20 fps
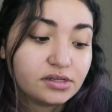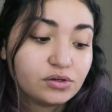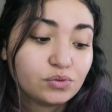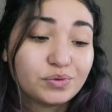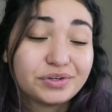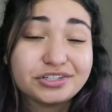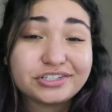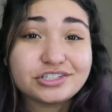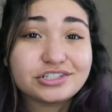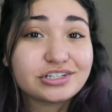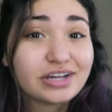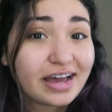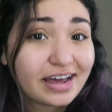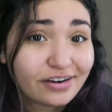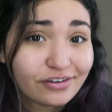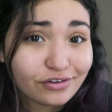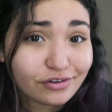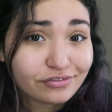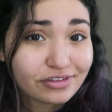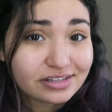which I
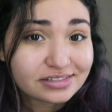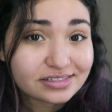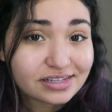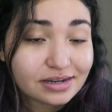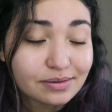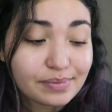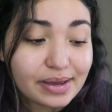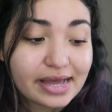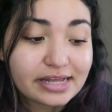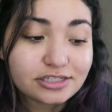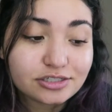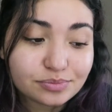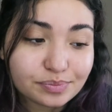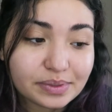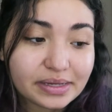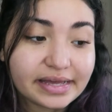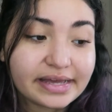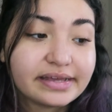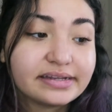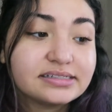don't know if that's gonna match,
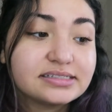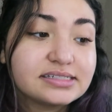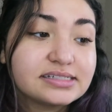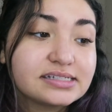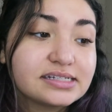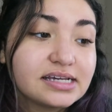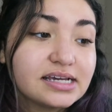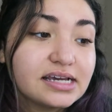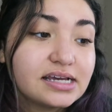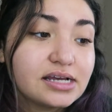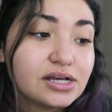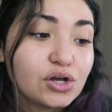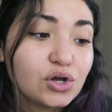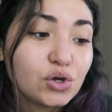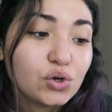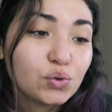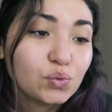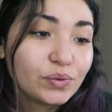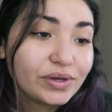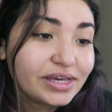but
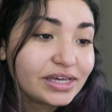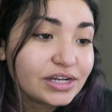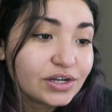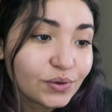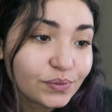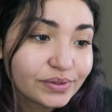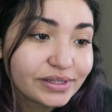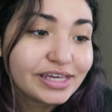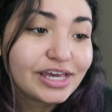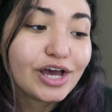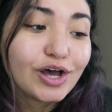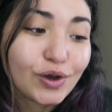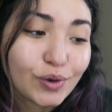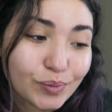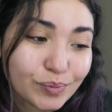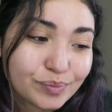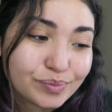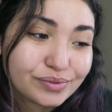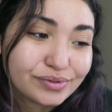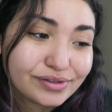we can only
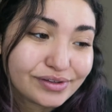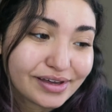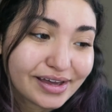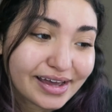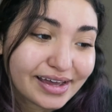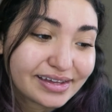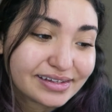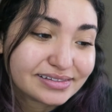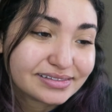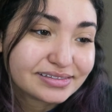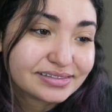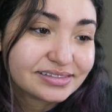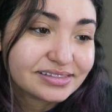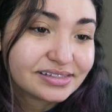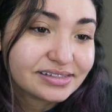hope, guys.